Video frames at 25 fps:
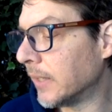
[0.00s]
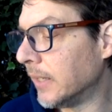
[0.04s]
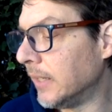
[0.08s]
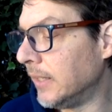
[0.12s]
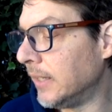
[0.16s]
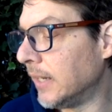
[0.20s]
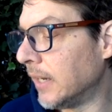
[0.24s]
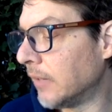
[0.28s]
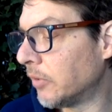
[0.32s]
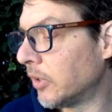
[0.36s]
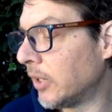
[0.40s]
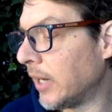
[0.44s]
He
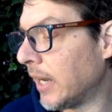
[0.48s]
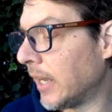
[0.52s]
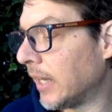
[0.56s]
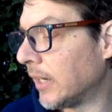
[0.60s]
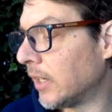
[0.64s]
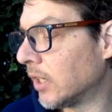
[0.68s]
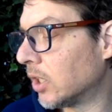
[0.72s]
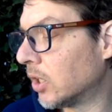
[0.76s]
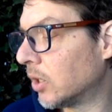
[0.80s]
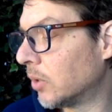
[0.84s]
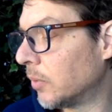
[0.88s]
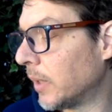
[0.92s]
never
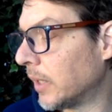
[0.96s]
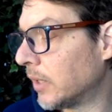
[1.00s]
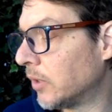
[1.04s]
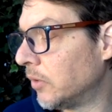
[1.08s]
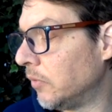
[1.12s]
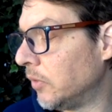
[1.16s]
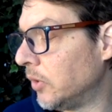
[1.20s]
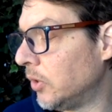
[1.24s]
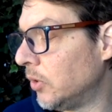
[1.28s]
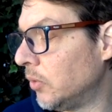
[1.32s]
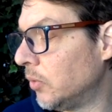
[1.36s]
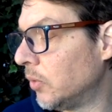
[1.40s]
had a correct
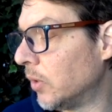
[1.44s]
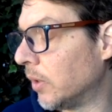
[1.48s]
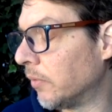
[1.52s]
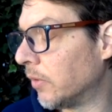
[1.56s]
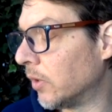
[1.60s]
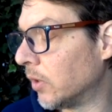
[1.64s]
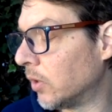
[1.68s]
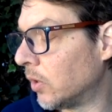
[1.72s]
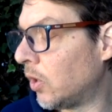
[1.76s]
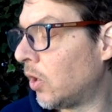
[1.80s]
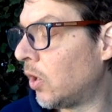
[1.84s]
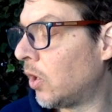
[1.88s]
view of
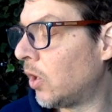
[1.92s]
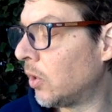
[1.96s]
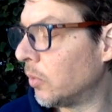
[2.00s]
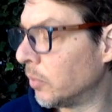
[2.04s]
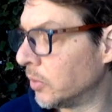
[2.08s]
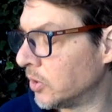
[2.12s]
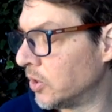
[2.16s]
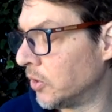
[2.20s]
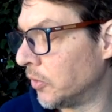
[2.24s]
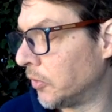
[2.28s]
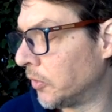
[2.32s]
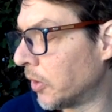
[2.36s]
the law,
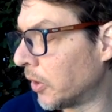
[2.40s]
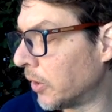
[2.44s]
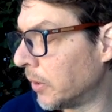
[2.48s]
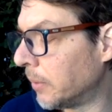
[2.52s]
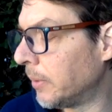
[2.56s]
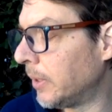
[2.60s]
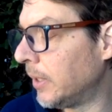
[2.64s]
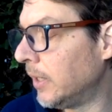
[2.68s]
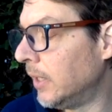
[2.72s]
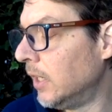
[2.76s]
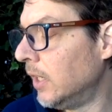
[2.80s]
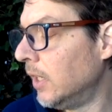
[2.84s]
which is
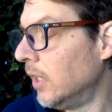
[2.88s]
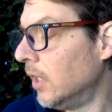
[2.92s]
Dharma,